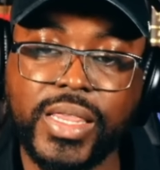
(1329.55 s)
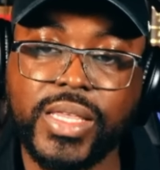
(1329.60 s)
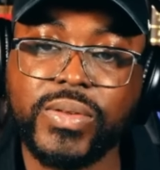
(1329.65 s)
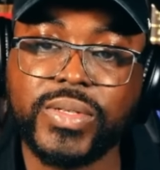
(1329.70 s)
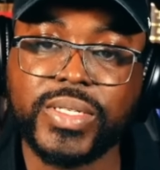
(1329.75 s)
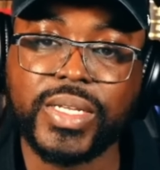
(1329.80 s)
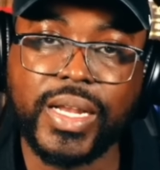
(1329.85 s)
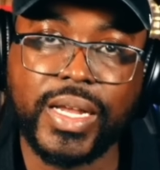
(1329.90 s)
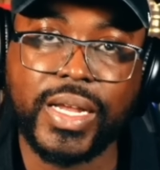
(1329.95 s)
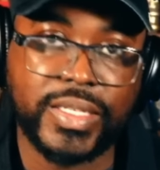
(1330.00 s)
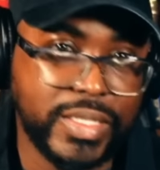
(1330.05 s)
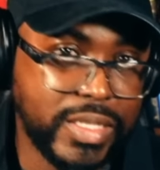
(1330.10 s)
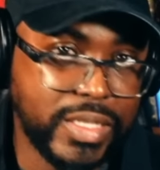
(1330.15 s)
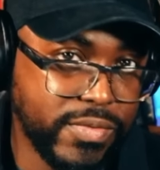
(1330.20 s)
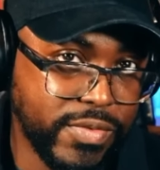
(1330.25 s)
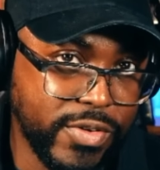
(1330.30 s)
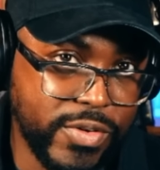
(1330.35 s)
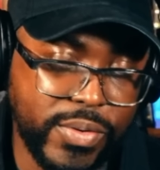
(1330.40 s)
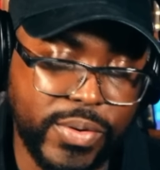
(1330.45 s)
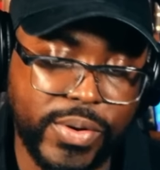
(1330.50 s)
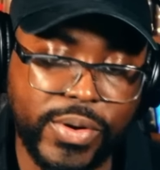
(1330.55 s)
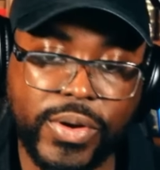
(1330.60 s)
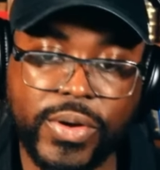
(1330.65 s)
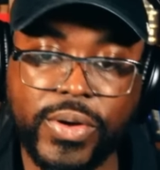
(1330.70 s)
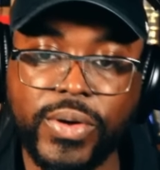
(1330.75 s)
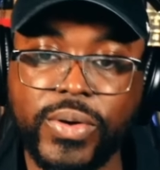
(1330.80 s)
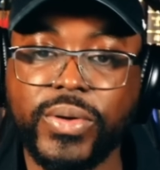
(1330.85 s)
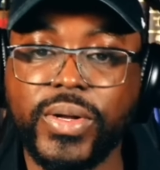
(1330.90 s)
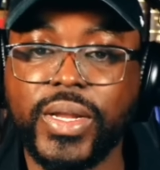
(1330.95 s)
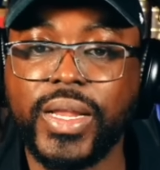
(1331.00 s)
there was a lot of stuff going
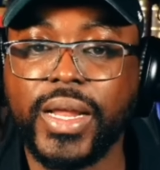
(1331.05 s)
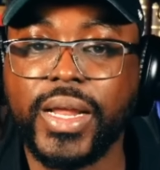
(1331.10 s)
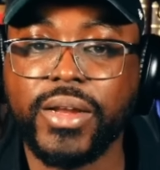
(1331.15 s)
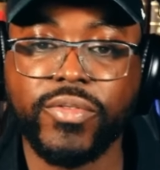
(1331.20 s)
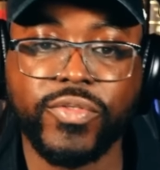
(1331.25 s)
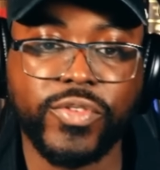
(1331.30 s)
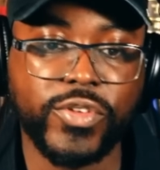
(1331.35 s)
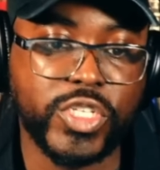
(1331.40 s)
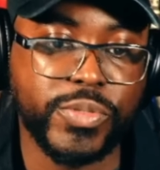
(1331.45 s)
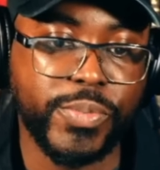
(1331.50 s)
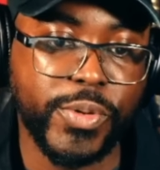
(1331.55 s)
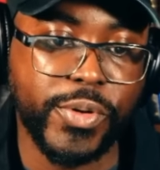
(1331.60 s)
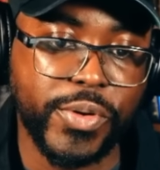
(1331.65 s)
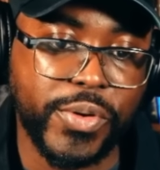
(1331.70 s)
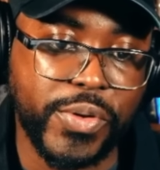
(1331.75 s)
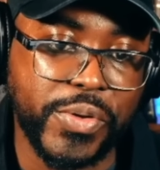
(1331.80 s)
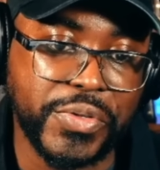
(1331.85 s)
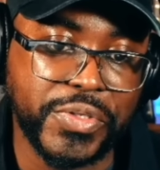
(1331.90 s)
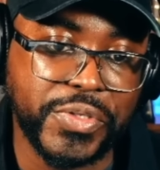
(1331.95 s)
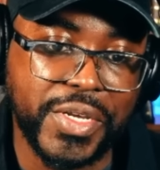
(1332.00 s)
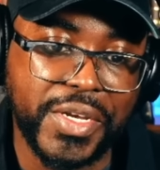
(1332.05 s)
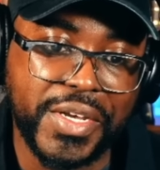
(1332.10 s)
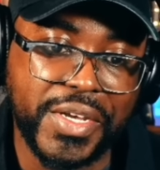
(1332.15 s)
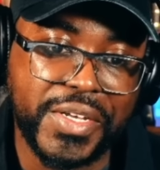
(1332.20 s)
on, a lot of false miracles.